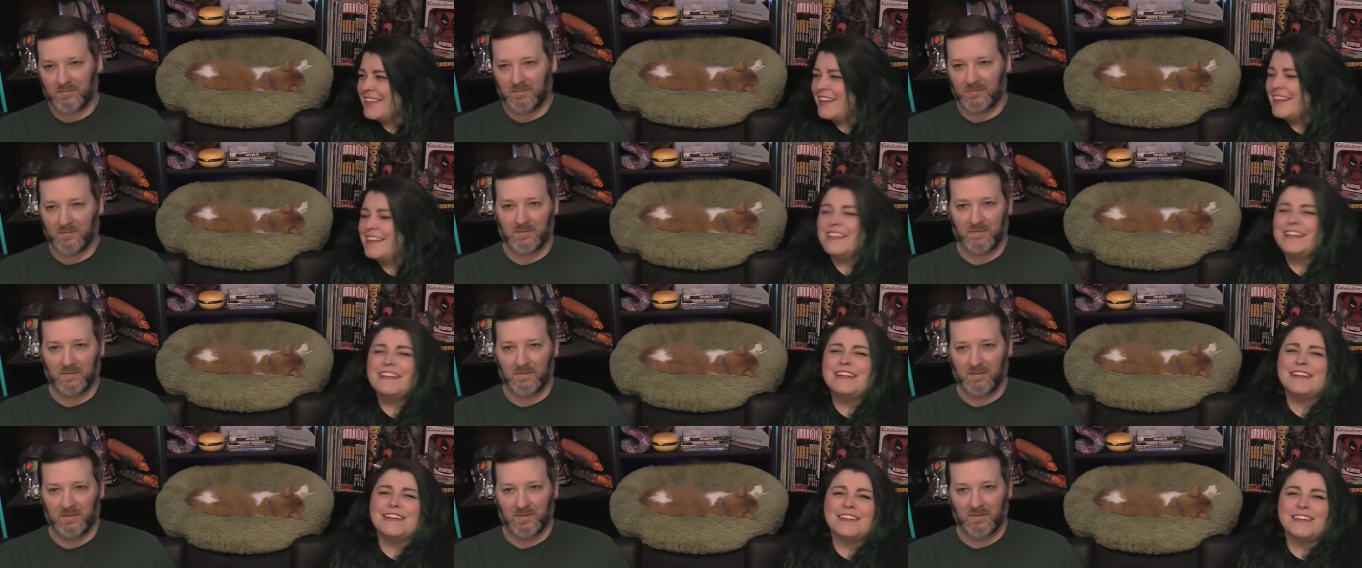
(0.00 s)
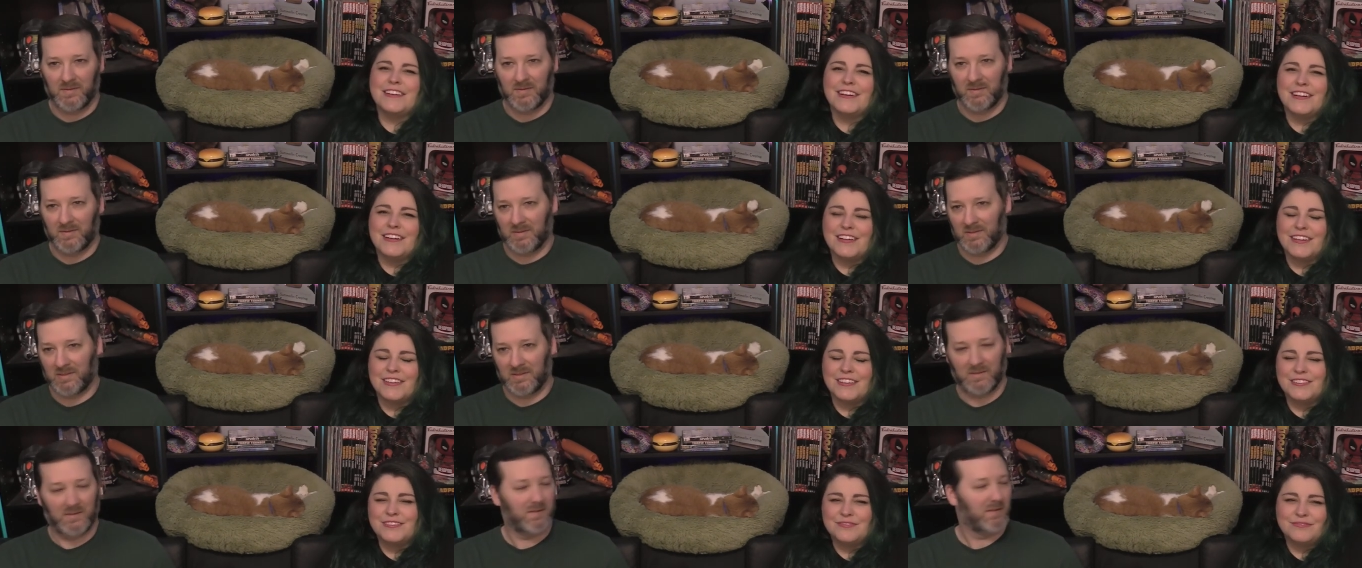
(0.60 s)
Speaker 1: they needed a. Uh,
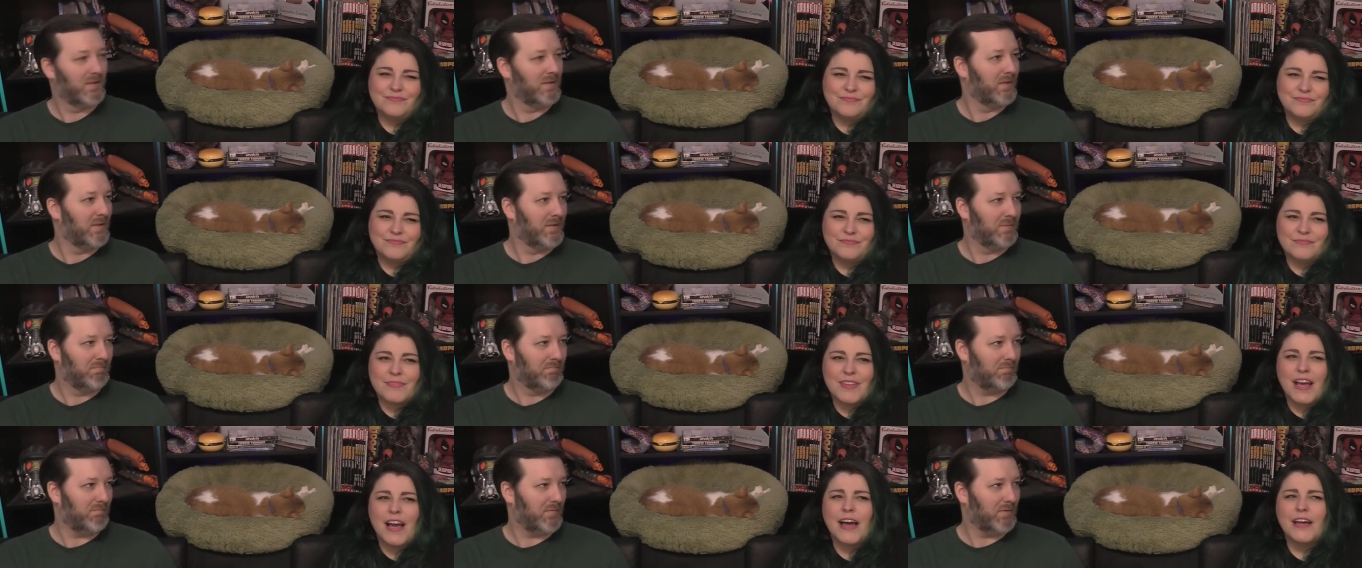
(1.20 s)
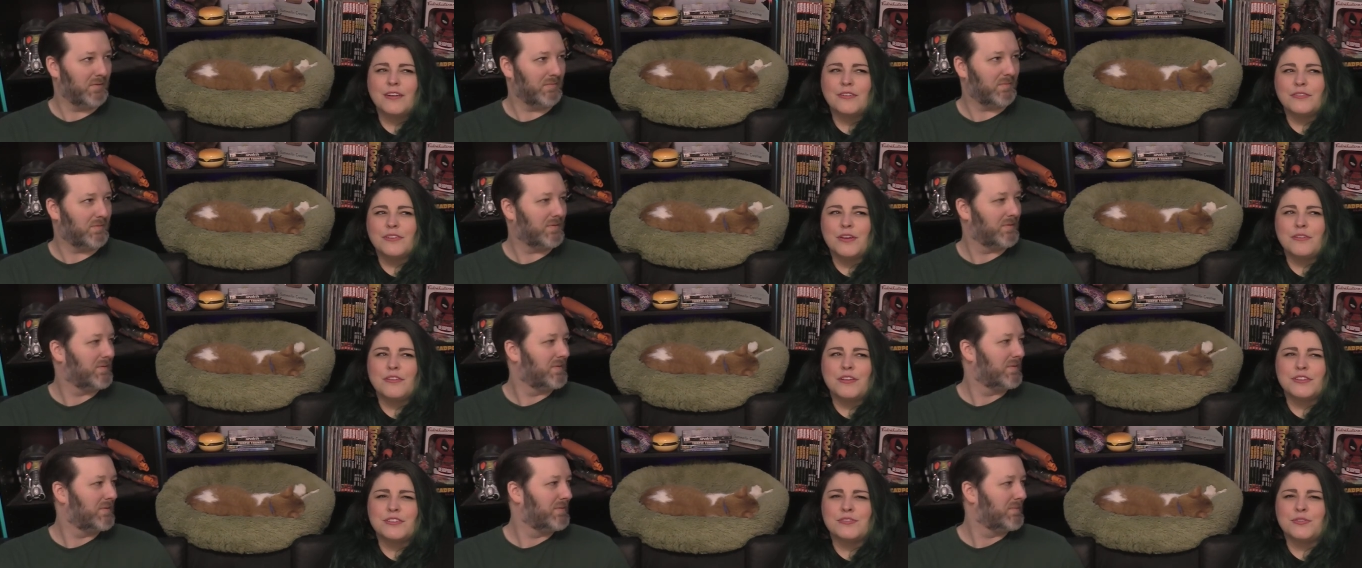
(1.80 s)
Maybe. I don't know
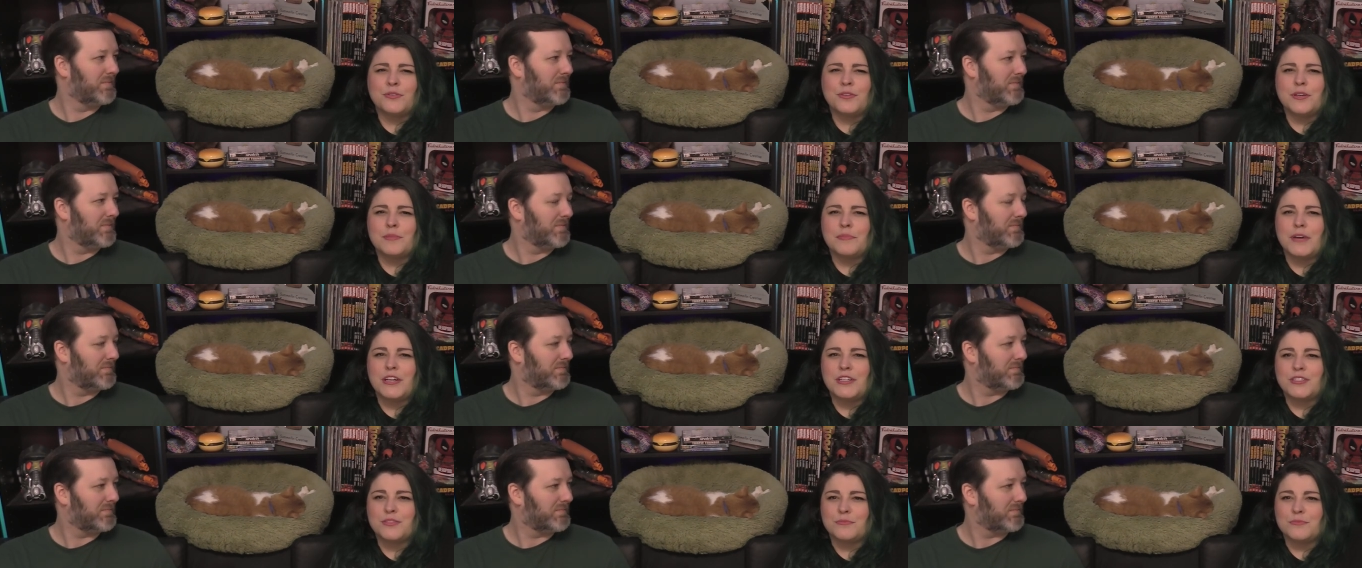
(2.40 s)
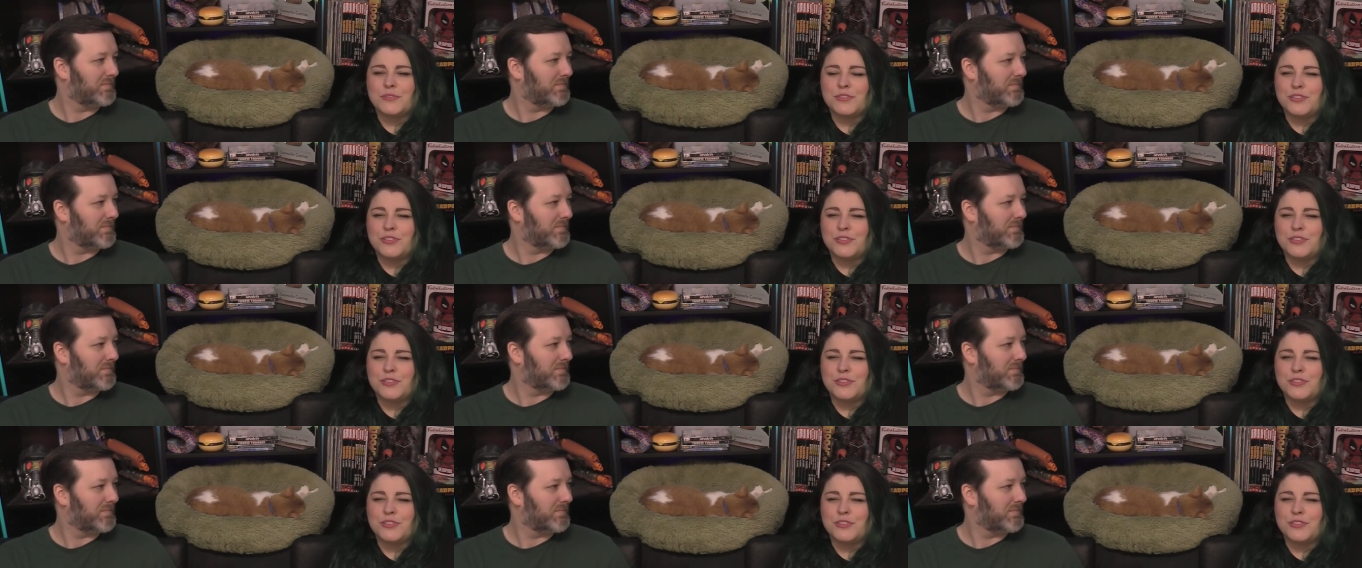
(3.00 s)
that cremation was